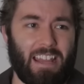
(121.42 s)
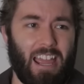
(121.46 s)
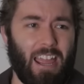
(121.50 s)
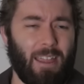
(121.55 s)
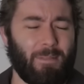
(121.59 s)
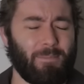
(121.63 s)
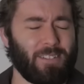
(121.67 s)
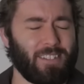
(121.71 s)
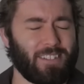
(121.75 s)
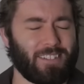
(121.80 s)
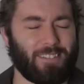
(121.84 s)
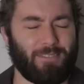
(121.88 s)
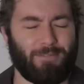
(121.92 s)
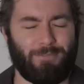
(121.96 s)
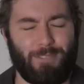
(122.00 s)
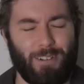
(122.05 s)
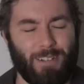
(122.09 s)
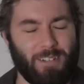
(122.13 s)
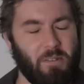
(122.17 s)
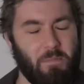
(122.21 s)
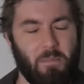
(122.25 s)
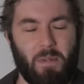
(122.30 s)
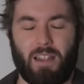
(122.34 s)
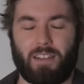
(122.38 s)
I'm just a
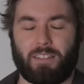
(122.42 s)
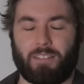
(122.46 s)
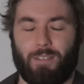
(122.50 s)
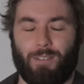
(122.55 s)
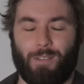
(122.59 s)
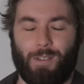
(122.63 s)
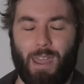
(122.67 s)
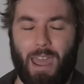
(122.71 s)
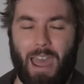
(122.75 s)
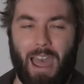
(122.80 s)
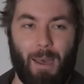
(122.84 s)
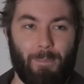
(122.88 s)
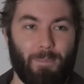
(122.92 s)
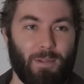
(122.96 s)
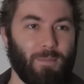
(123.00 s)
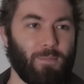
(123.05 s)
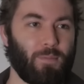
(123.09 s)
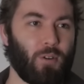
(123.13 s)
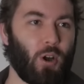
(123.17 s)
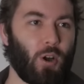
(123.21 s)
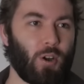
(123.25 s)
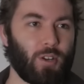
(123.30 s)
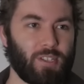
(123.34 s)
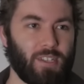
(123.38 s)
fundamentally happy
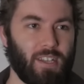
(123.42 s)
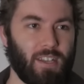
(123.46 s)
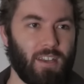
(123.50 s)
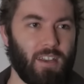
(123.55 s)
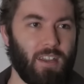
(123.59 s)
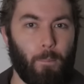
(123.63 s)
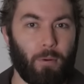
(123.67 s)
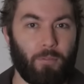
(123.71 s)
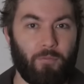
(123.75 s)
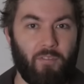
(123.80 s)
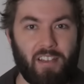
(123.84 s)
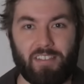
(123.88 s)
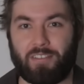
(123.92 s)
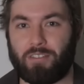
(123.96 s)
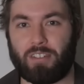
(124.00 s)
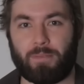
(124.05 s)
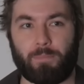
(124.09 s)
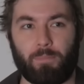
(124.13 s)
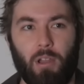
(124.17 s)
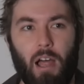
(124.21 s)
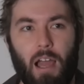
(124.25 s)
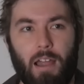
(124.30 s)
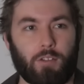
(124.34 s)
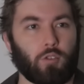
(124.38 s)
person. Professor's
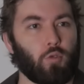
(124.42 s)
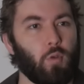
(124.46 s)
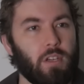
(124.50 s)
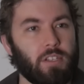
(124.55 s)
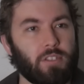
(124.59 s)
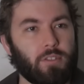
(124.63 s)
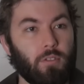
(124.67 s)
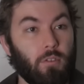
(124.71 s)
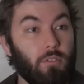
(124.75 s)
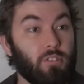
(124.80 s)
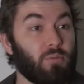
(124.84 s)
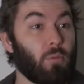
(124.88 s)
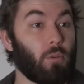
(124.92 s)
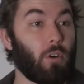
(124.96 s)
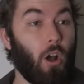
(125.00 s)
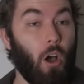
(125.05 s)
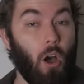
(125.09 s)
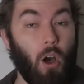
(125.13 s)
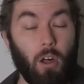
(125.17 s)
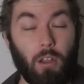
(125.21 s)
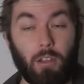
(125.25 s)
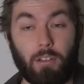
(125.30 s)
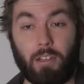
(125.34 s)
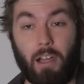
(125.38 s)
plot twist, those were
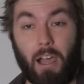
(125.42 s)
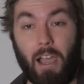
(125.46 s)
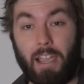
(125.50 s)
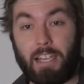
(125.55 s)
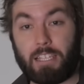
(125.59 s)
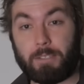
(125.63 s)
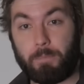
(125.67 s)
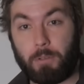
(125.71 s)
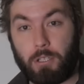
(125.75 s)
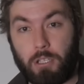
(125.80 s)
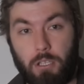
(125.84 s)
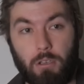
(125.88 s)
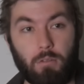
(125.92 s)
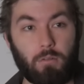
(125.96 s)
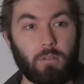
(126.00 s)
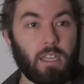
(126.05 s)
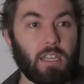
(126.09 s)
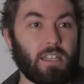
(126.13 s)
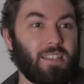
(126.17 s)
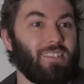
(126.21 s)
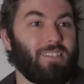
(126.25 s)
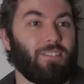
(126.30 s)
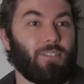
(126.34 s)
all lies, but you get